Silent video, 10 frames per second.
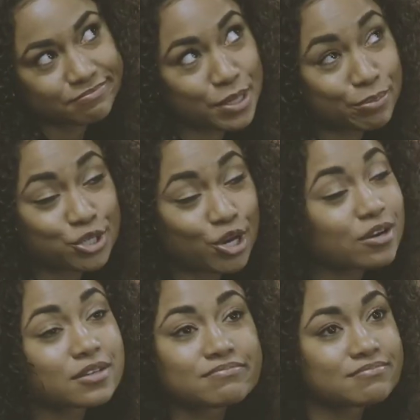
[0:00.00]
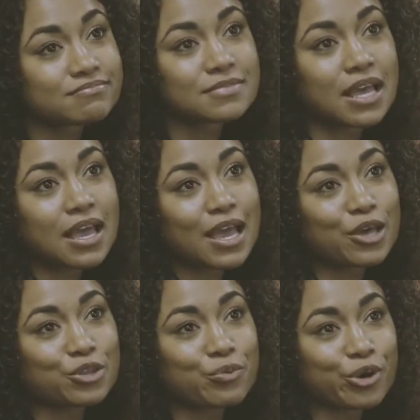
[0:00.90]
People talk.
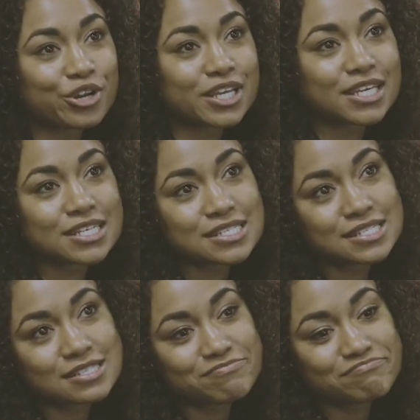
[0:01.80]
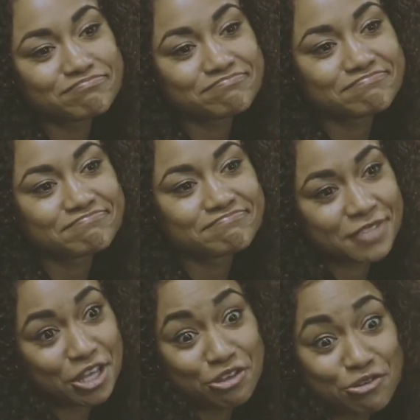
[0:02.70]
And the word is
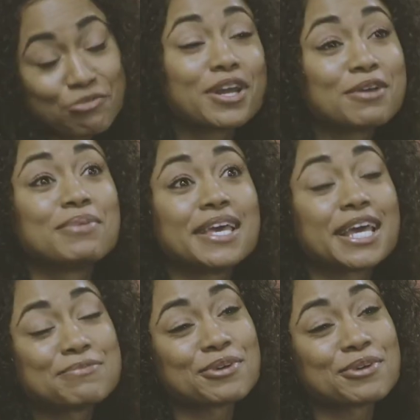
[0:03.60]
you want to be Eddie